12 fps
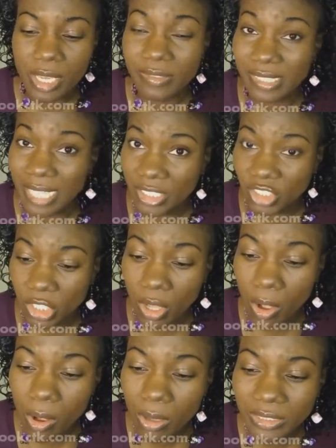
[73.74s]
You have snatched
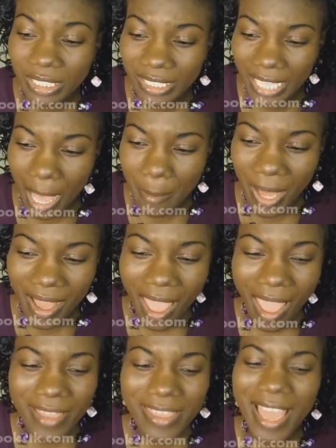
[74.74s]
a cold, gamma?
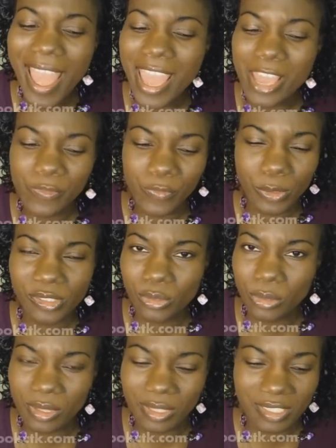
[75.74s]
Yea,
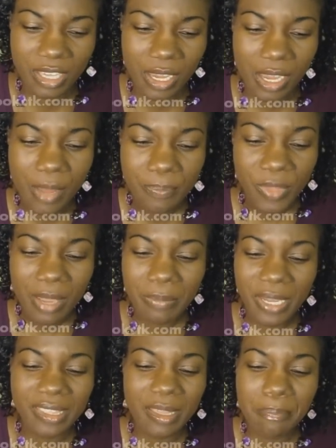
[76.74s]
forsooth, sir.
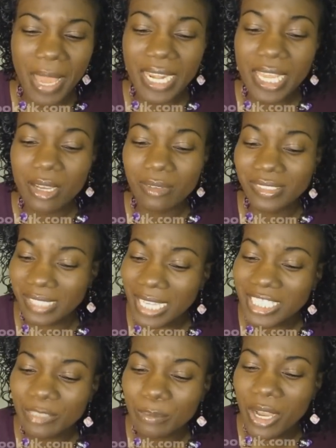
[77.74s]
By the belly of
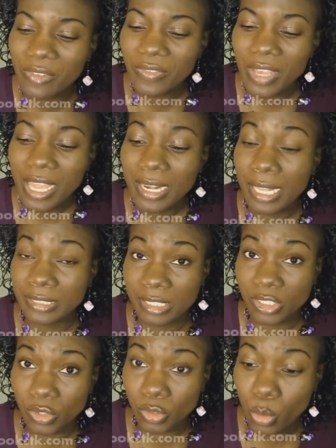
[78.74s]
Sanct Buff,
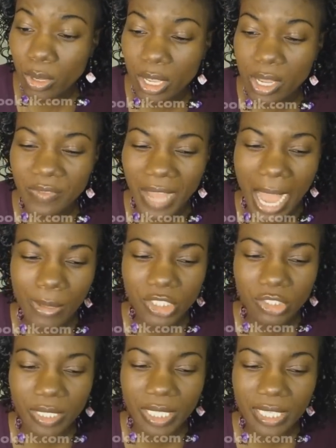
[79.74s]
let us talk of
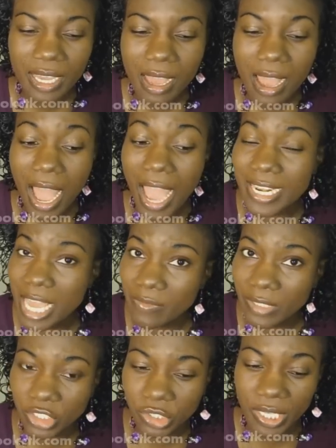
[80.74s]
our drink. I
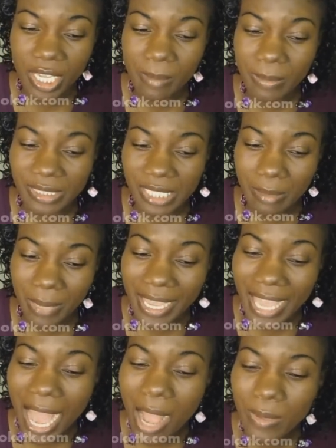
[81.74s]
never drink but at
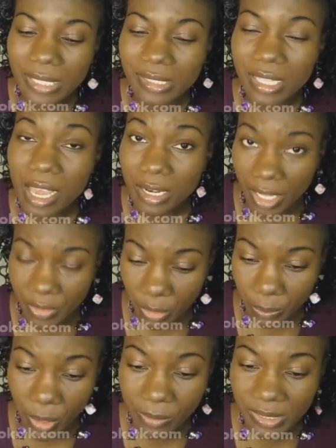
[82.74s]
my hours,
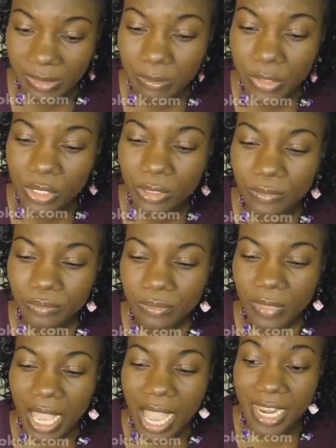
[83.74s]
like the Pope's mule,
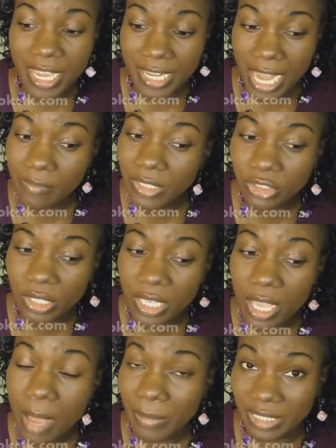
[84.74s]
and I never
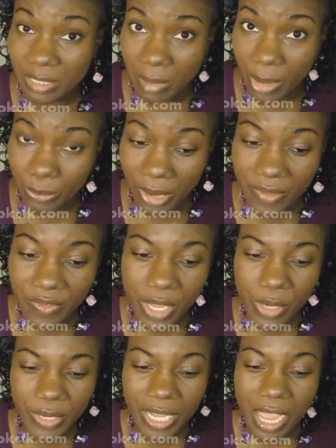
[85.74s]
drink but in my
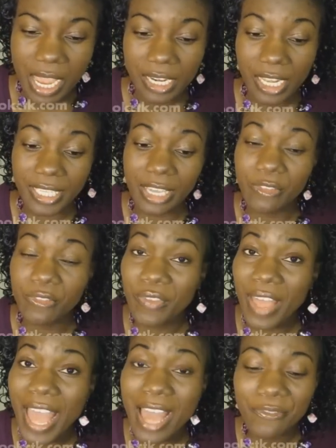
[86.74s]
breviary, like a
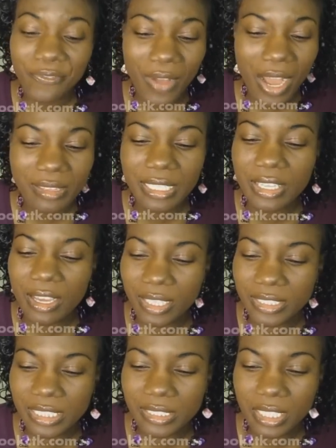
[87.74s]
fair father
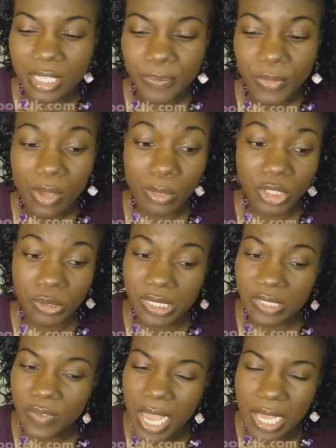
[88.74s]
guardian. Which
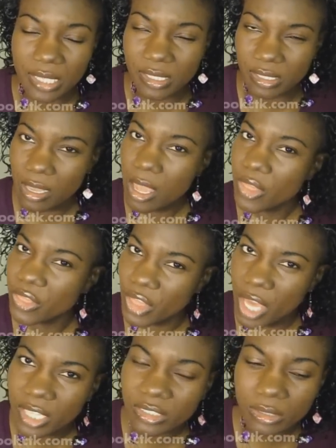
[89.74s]
was first?
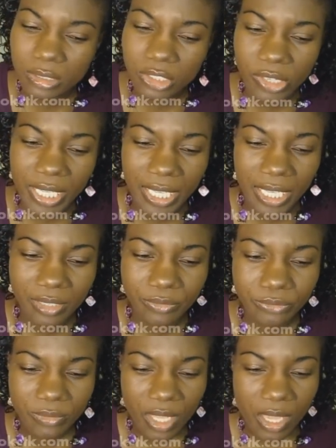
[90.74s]
First or
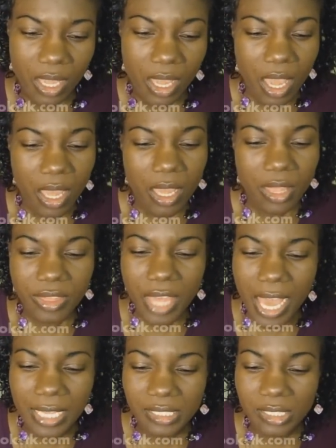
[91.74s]
drinking?
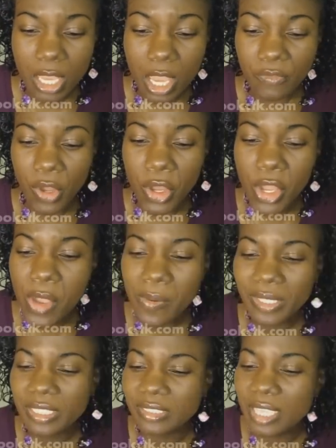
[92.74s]
First. For
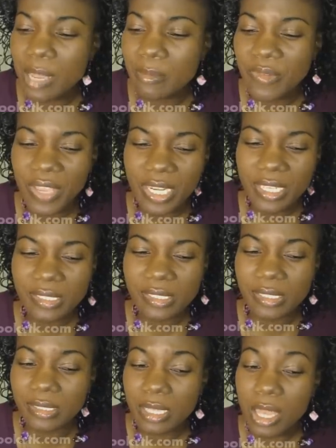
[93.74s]
who in the time of
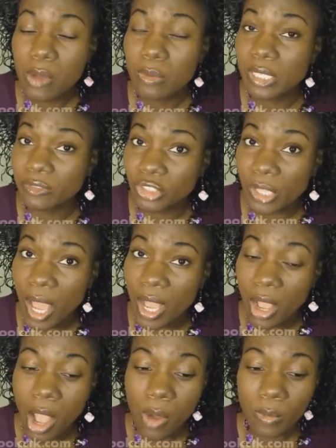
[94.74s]
innocence would have
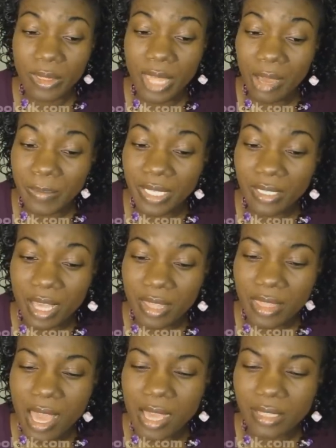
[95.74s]
drunk without being
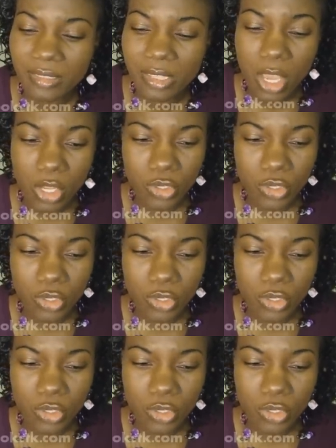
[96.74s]
athirst?